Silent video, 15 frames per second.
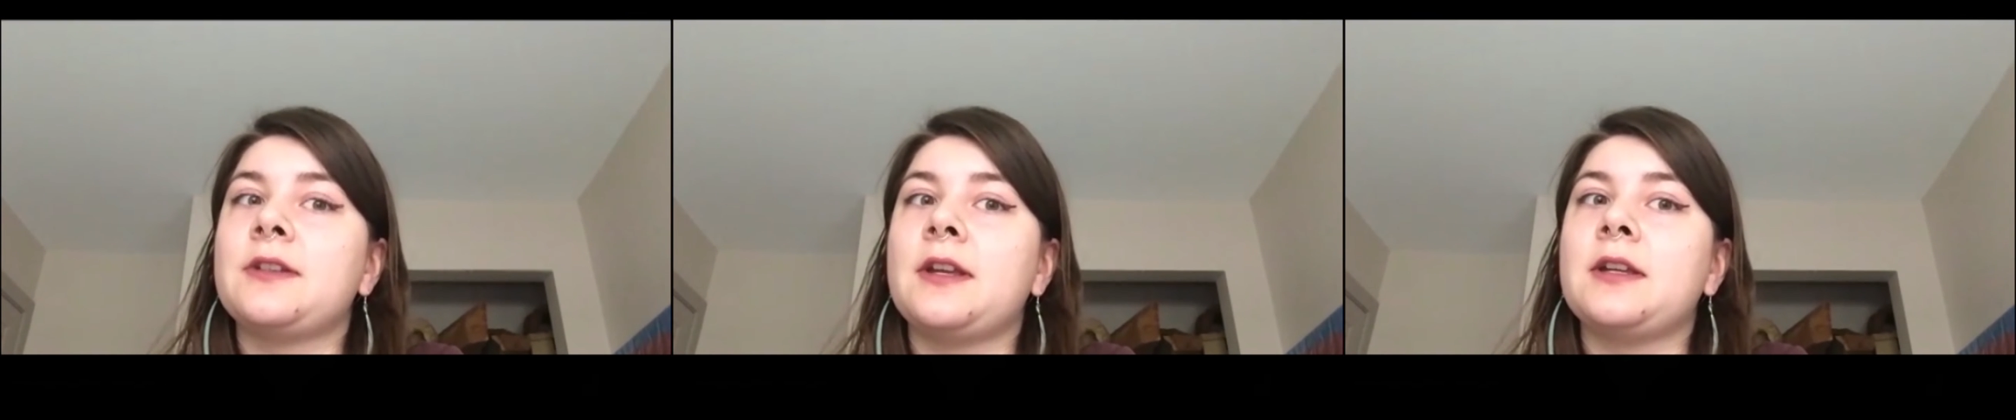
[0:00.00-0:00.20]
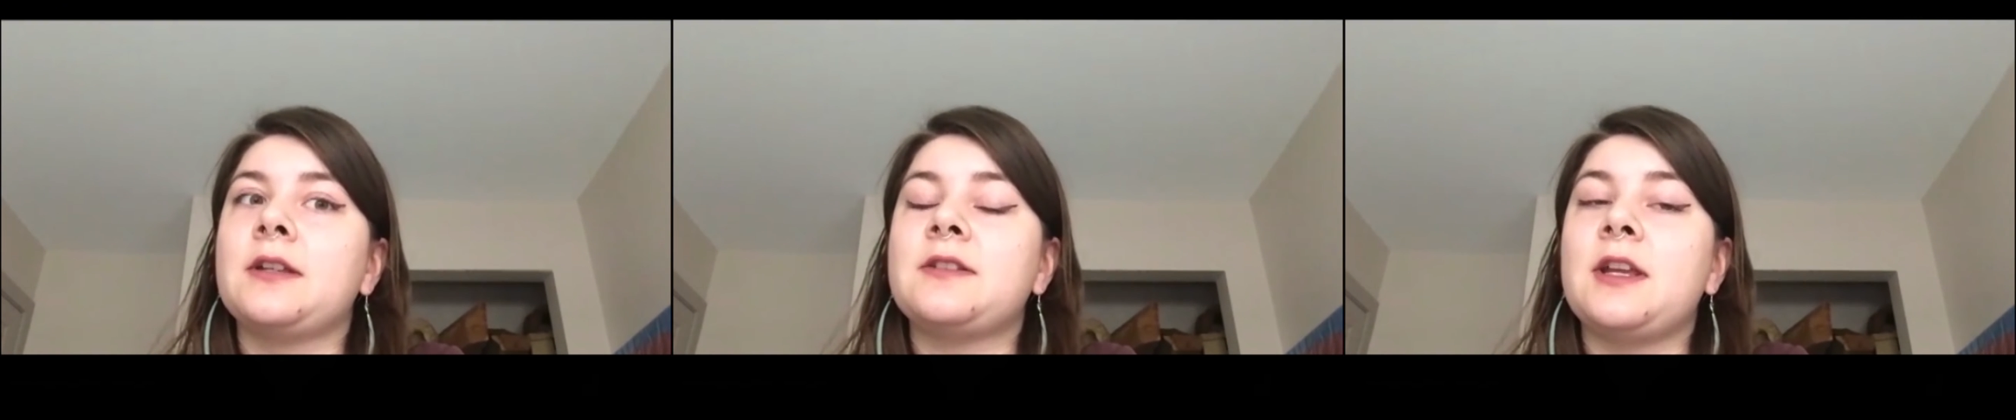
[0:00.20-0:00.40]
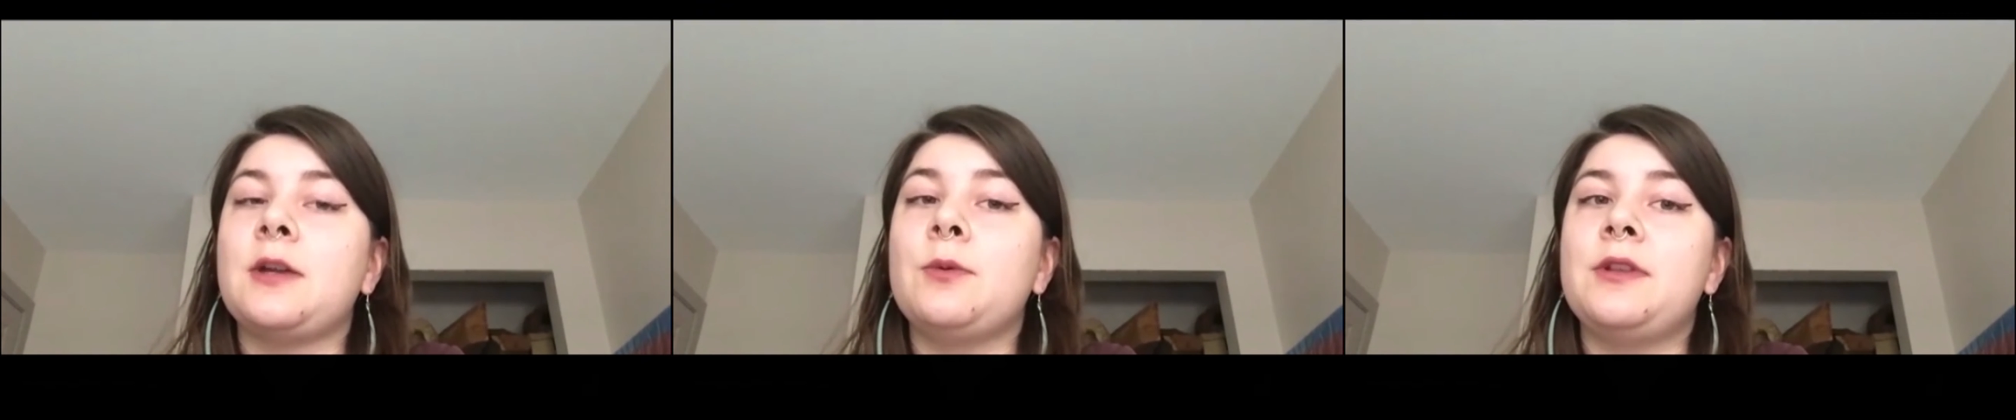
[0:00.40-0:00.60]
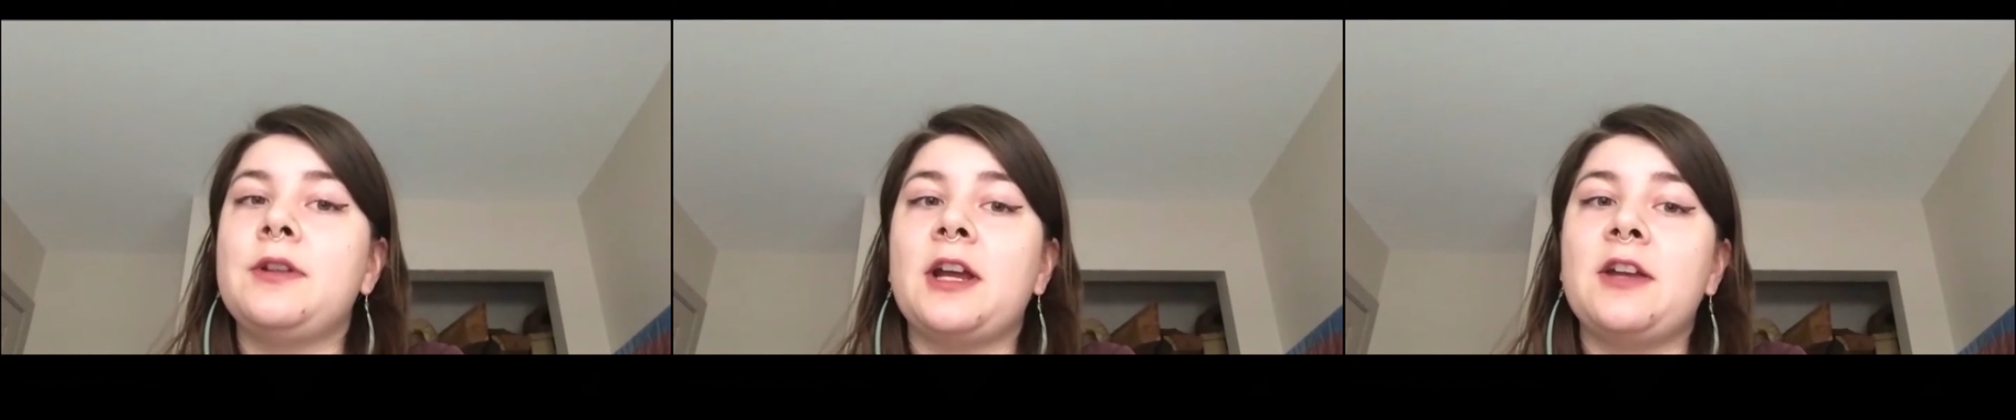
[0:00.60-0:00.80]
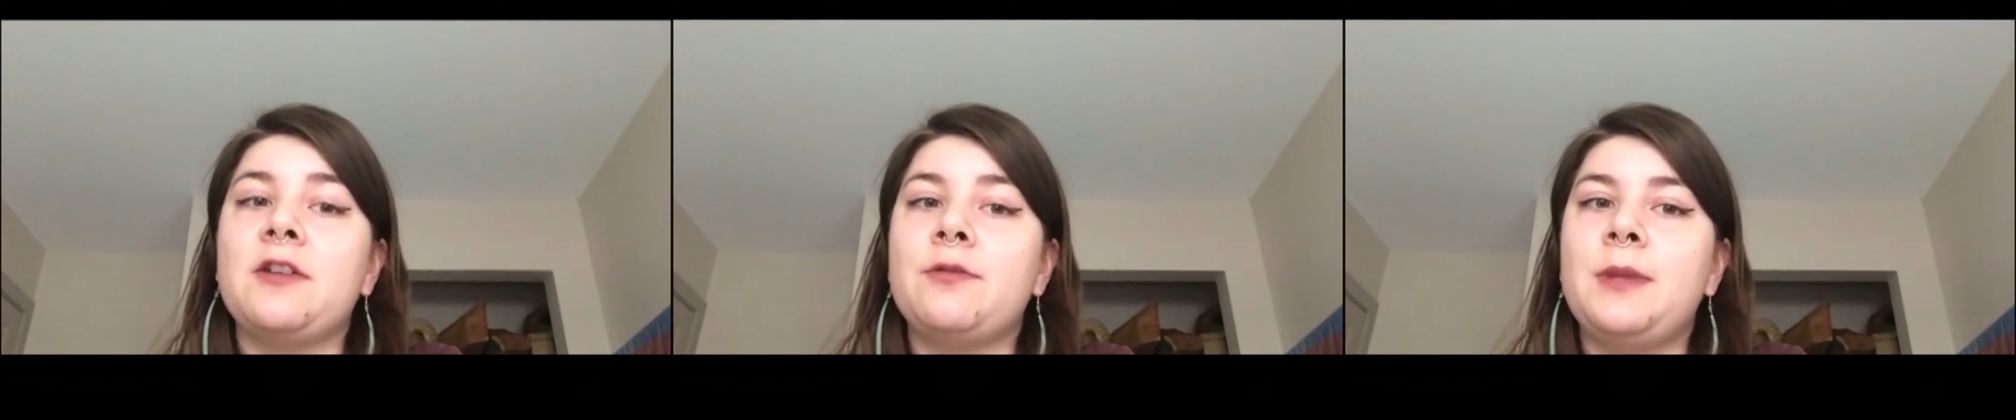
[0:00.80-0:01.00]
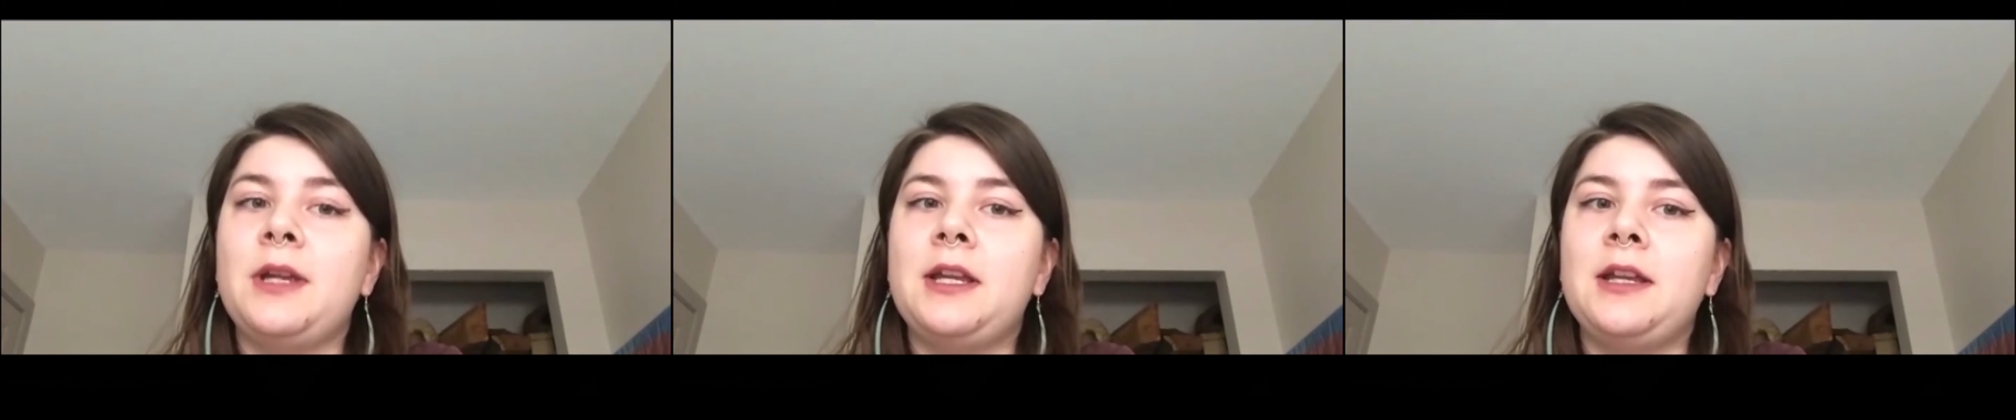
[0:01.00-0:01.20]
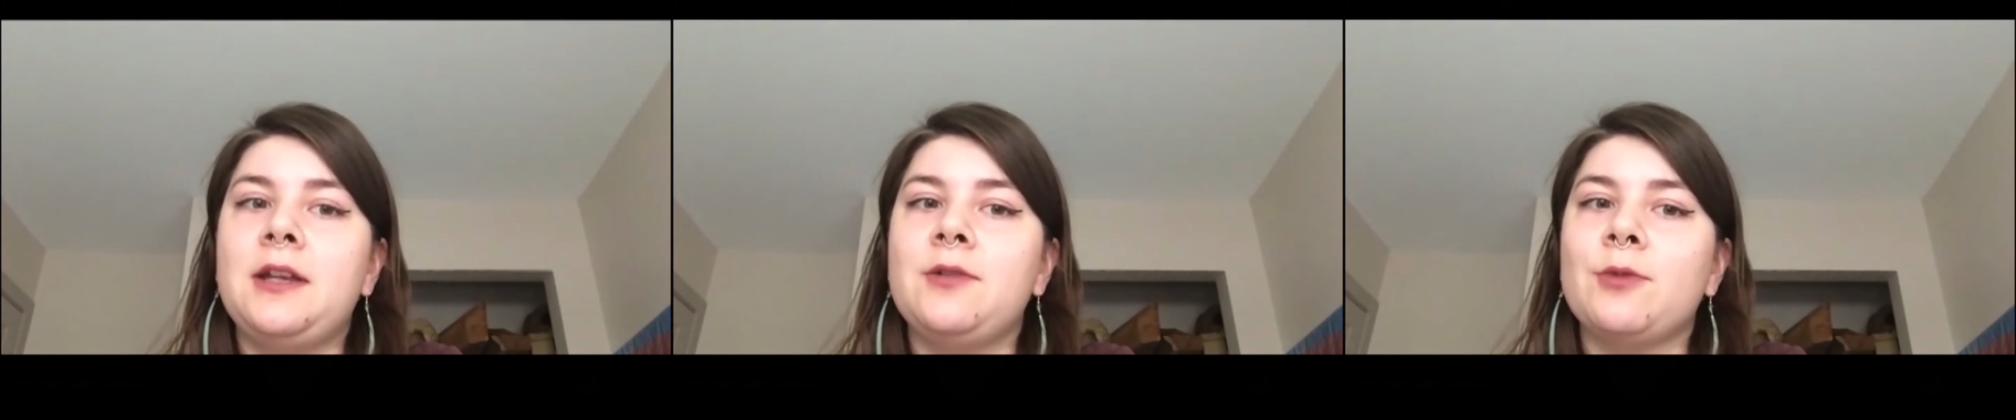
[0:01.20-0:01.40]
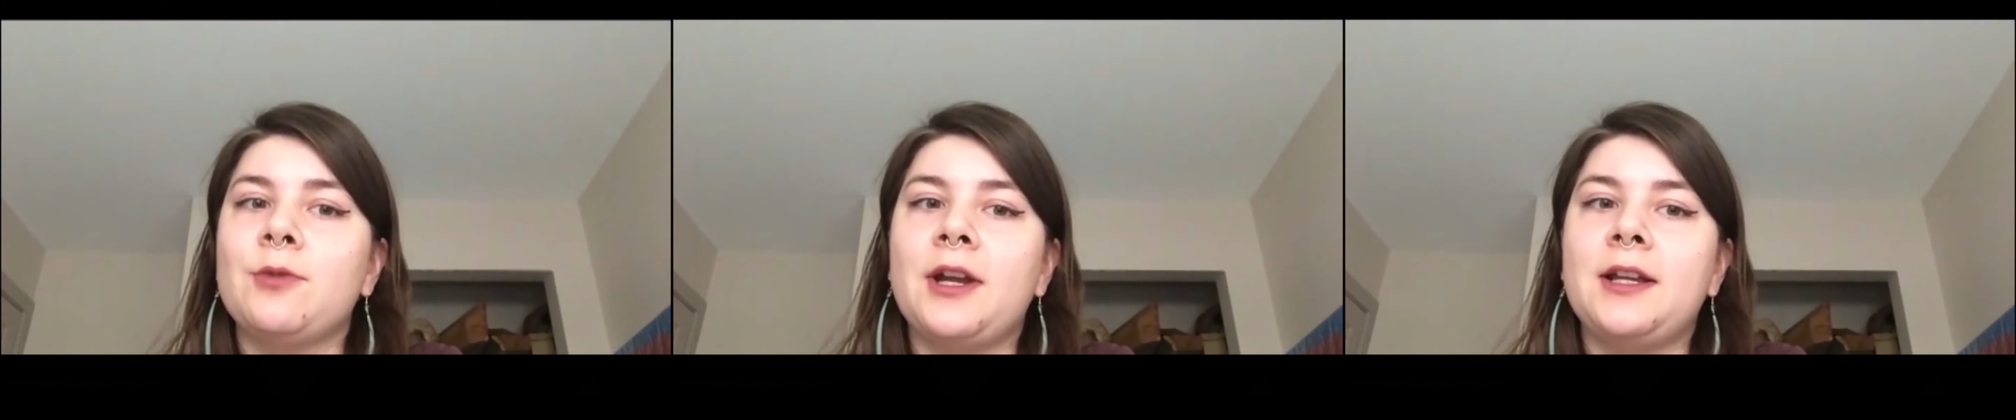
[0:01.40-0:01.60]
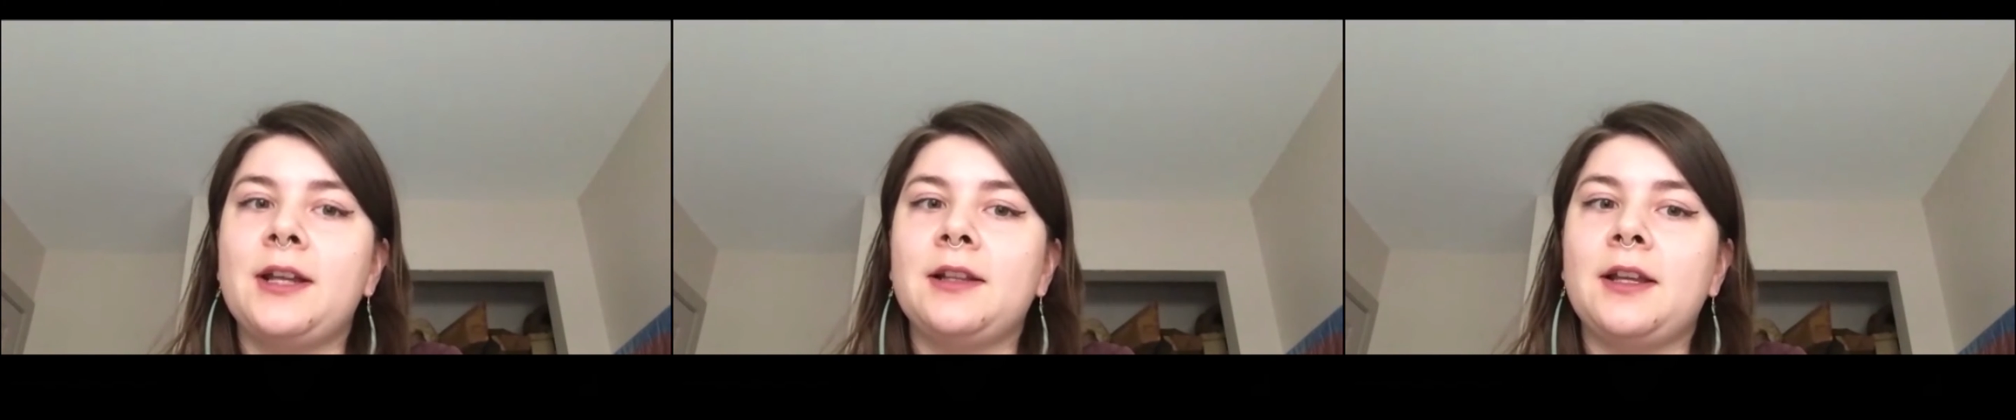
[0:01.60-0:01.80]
like say with knife making, right?